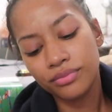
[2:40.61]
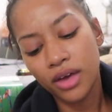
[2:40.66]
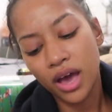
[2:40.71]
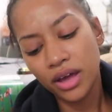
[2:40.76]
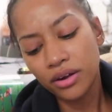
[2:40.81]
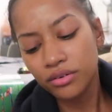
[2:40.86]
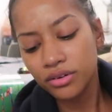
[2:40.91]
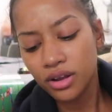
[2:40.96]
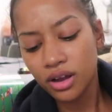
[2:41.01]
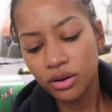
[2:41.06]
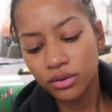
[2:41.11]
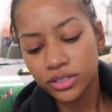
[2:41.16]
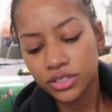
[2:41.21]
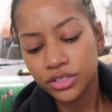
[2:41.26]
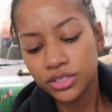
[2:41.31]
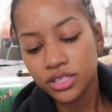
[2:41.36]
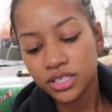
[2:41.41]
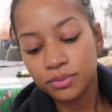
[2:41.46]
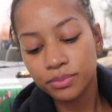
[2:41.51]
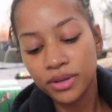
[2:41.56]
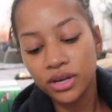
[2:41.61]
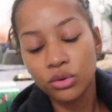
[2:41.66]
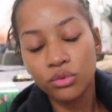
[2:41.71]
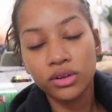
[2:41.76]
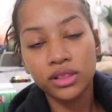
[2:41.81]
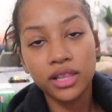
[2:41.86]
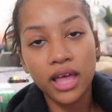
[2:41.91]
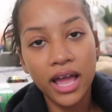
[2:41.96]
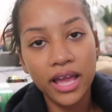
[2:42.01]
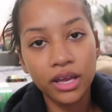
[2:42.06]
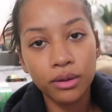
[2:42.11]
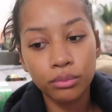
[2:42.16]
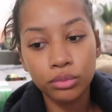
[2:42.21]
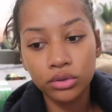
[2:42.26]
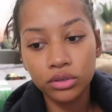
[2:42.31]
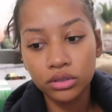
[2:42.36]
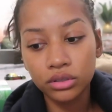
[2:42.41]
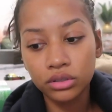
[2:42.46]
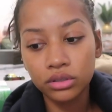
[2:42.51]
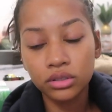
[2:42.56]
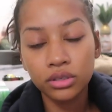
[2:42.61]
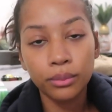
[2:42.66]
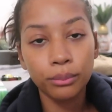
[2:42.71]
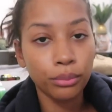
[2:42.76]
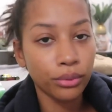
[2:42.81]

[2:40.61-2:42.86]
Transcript: I don't know, it's just been a reliable